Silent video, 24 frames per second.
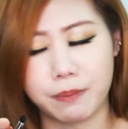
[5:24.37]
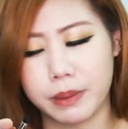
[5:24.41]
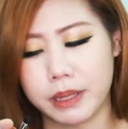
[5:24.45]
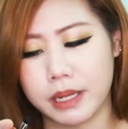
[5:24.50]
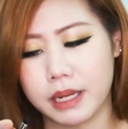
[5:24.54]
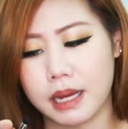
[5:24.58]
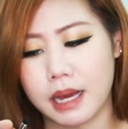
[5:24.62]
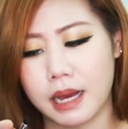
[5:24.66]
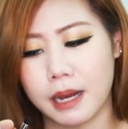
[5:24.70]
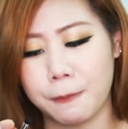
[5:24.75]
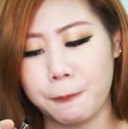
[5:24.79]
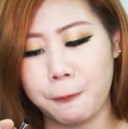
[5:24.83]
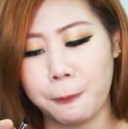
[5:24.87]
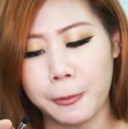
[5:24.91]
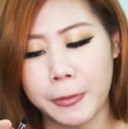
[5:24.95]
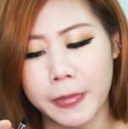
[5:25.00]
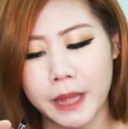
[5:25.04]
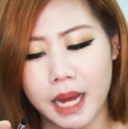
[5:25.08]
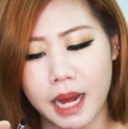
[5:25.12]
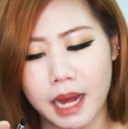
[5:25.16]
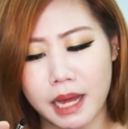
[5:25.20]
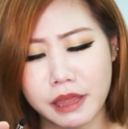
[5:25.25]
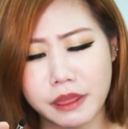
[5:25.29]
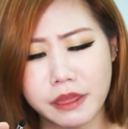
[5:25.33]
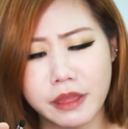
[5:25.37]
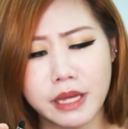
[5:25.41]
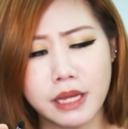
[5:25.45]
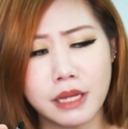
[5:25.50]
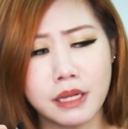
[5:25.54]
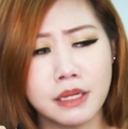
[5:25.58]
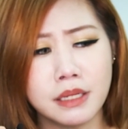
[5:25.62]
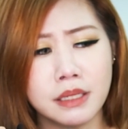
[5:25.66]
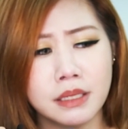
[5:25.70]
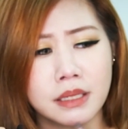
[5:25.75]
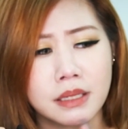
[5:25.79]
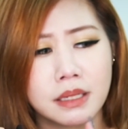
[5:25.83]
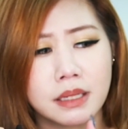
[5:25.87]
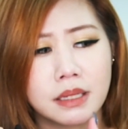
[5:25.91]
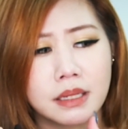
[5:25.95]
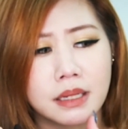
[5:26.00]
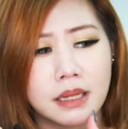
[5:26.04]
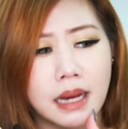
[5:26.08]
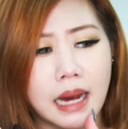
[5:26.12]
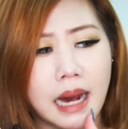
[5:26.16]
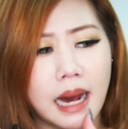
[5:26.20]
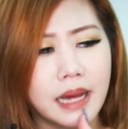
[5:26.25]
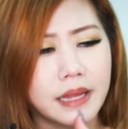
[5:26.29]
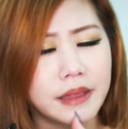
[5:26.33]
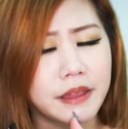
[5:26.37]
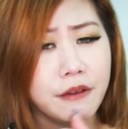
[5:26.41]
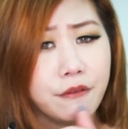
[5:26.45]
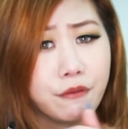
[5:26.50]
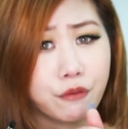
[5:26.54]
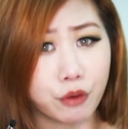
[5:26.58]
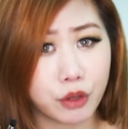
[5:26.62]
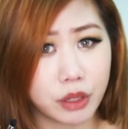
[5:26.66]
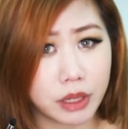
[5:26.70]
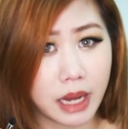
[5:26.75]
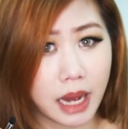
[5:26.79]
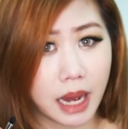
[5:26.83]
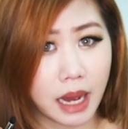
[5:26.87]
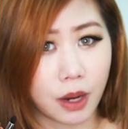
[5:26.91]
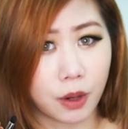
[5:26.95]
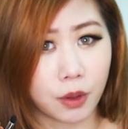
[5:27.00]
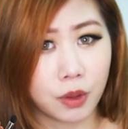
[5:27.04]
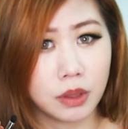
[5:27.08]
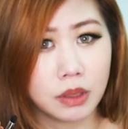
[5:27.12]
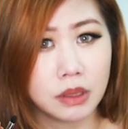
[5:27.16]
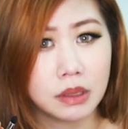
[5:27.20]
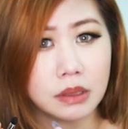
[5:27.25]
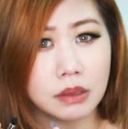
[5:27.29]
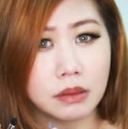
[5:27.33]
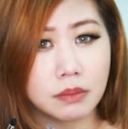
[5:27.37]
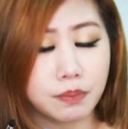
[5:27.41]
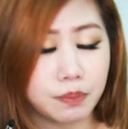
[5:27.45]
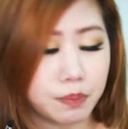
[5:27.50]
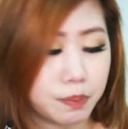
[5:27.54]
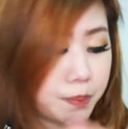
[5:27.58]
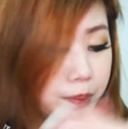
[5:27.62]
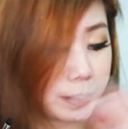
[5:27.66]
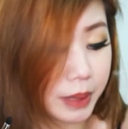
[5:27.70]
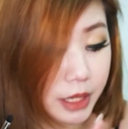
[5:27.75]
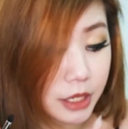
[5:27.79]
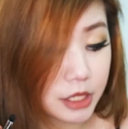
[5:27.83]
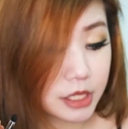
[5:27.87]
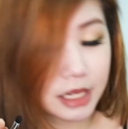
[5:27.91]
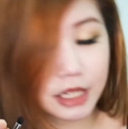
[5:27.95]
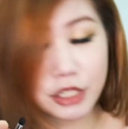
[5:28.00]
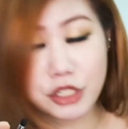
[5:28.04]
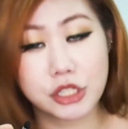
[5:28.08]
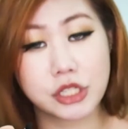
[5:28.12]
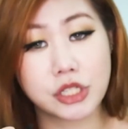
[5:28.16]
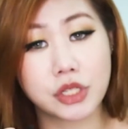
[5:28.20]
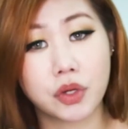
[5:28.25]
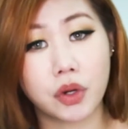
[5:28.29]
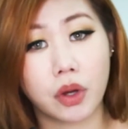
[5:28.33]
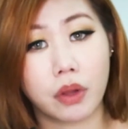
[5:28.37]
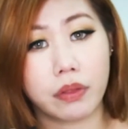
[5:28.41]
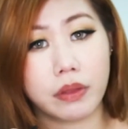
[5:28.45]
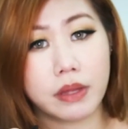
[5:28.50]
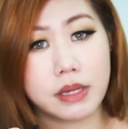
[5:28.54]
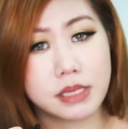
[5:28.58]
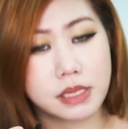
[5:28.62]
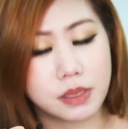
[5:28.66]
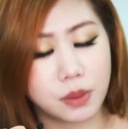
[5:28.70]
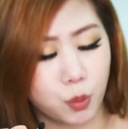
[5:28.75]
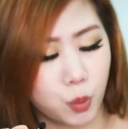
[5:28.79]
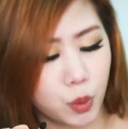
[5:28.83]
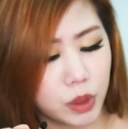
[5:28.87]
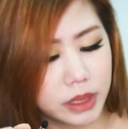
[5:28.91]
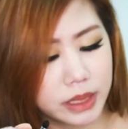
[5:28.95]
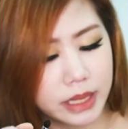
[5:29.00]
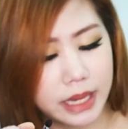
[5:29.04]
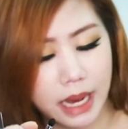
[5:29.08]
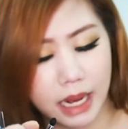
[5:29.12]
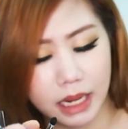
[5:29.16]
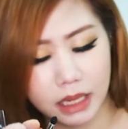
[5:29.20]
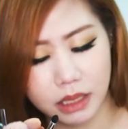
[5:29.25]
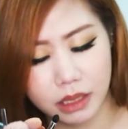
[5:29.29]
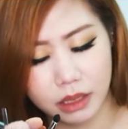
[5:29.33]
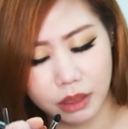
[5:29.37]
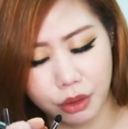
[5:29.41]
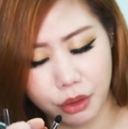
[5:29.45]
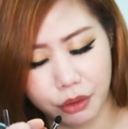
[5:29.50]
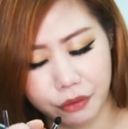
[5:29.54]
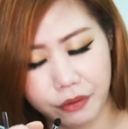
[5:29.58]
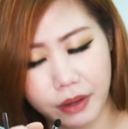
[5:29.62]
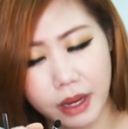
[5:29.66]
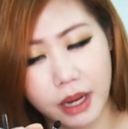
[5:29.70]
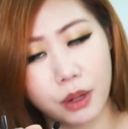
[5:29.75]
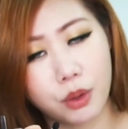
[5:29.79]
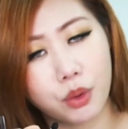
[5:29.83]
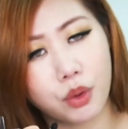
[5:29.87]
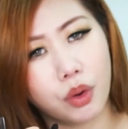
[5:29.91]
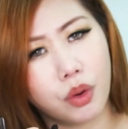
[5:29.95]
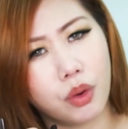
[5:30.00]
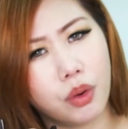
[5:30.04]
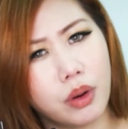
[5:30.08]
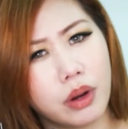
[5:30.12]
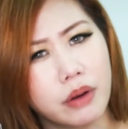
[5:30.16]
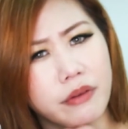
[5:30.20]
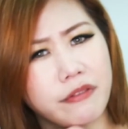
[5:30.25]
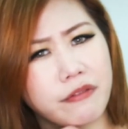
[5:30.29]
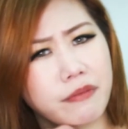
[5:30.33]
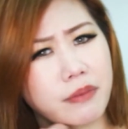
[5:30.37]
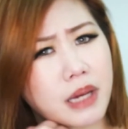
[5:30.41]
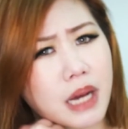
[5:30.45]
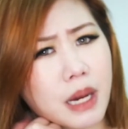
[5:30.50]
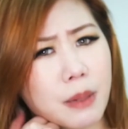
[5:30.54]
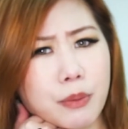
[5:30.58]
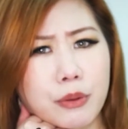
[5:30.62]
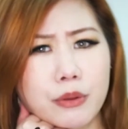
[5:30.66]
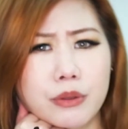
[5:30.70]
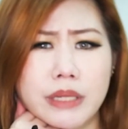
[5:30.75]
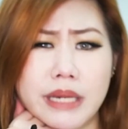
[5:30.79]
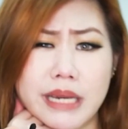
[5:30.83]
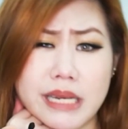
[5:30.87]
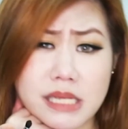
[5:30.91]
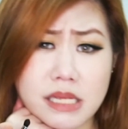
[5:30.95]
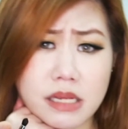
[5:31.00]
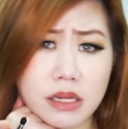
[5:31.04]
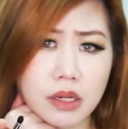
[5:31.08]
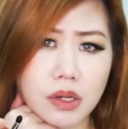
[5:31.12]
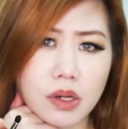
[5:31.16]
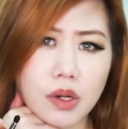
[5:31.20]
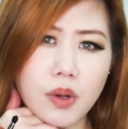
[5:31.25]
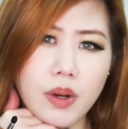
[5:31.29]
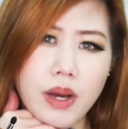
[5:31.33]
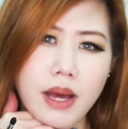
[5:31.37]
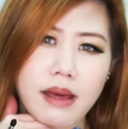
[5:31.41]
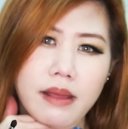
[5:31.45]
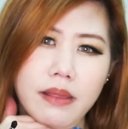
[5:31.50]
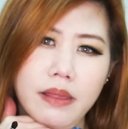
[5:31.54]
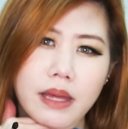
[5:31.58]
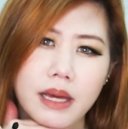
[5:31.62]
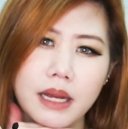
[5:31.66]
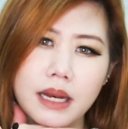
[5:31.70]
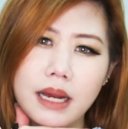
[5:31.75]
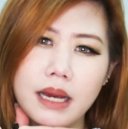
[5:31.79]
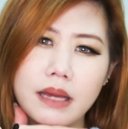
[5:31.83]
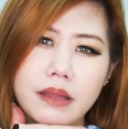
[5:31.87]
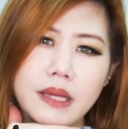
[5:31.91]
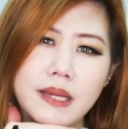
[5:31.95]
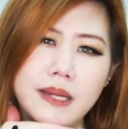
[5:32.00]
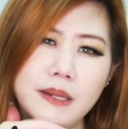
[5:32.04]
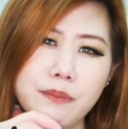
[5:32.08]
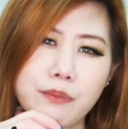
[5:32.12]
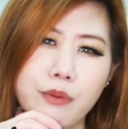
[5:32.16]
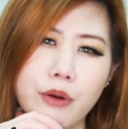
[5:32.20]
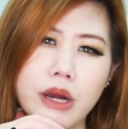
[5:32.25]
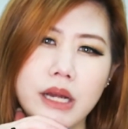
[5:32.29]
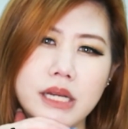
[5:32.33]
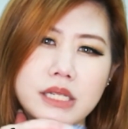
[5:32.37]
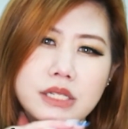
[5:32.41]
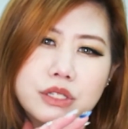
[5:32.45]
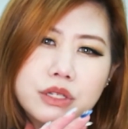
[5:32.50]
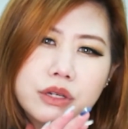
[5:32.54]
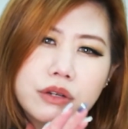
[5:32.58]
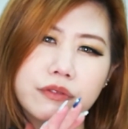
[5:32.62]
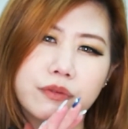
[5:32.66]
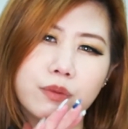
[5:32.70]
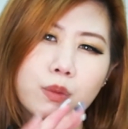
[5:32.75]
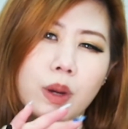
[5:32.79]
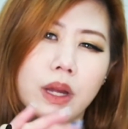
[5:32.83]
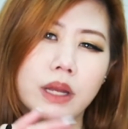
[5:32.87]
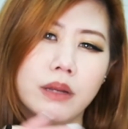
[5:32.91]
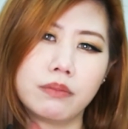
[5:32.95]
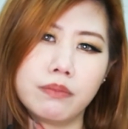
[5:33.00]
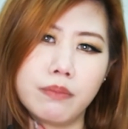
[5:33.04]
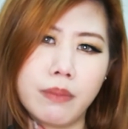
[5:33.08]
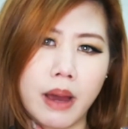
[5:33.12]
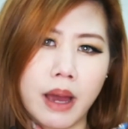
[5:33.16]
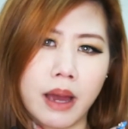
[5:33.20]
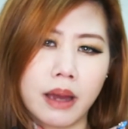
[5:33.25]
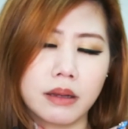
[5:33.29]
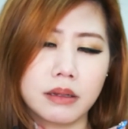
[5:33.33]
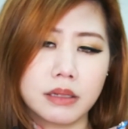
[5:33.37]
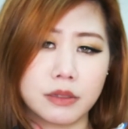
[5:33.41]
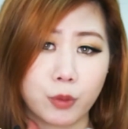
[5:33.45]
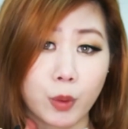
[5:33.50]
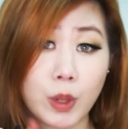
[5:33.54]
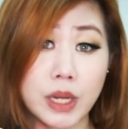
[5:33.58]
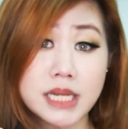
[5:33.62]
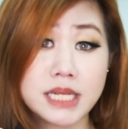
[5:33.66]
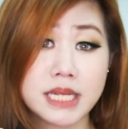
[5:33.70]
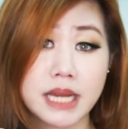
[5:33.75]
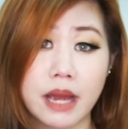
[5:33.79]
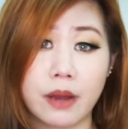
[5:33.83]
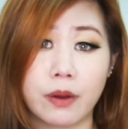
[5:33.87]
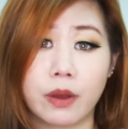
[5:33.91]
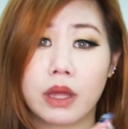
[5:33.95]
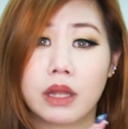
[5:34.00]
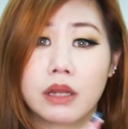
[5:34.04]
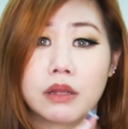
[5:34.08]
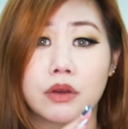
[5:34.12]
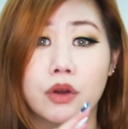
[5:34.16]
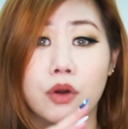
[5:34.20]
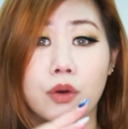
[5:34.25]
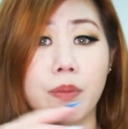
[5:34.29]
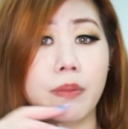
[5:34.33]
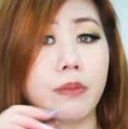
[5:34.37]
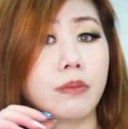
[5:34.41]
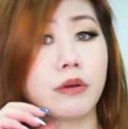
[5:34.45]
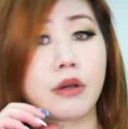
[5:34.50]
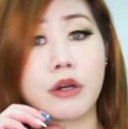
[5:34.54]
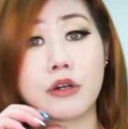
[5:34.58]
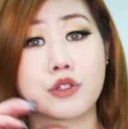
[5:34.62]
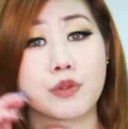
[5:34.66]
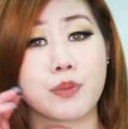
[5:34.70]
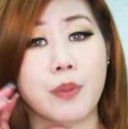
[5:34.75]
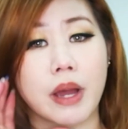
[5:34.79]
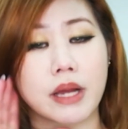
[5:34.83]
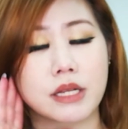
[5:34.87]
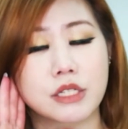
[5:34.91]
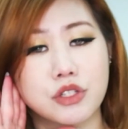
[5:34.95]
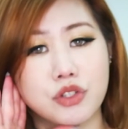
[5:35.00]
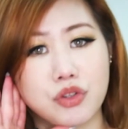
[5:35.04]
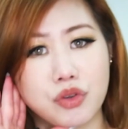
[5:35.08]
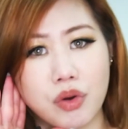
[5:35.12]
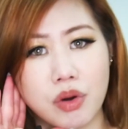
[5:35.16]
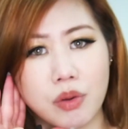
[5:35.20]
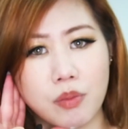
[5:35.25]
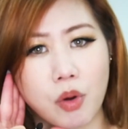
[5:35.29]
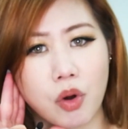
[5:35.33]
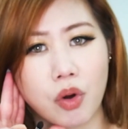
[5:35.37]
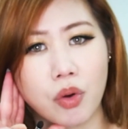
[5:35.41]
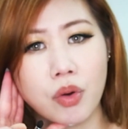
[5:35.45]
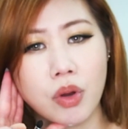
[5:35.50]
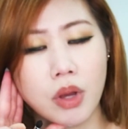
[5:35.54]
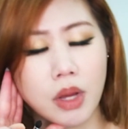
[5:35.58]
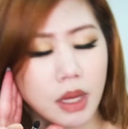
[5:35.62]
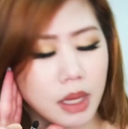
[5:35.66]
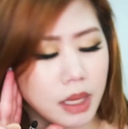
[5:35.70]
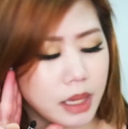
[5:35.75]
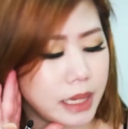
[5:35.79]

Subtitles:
But I think for now, because I just got this 1 gallon of alcohol a couple days ago, and then I think the price sort of went down and goes back to normal.